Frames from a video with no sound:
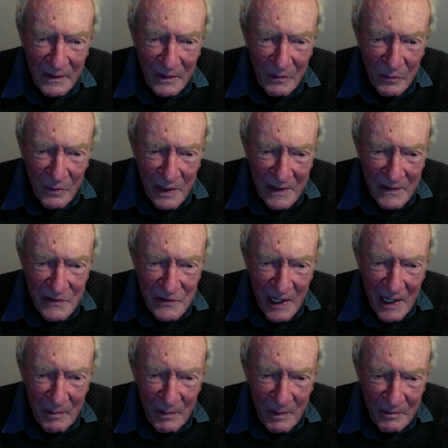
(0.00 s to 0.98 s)
to
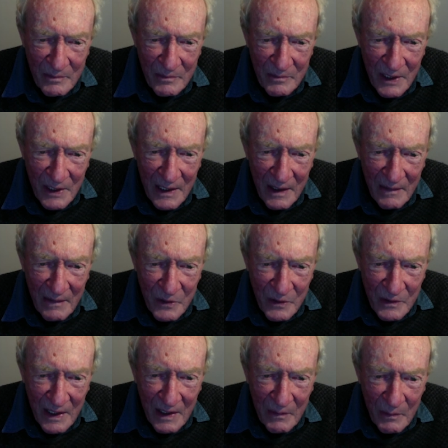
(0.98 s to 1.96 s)
re-examine day after
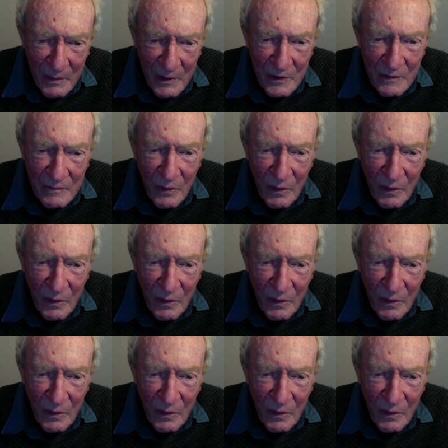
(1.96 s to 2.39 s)
day what you've